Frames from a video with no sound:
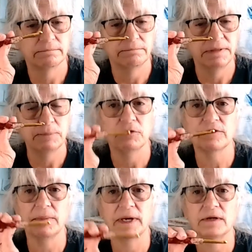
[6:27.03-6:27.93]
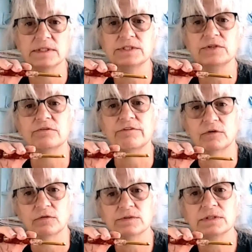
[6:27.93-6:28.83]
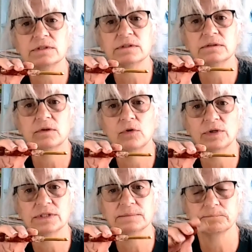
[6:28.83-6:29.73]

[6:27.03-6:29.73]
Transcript: People have compared this to the furls hooks,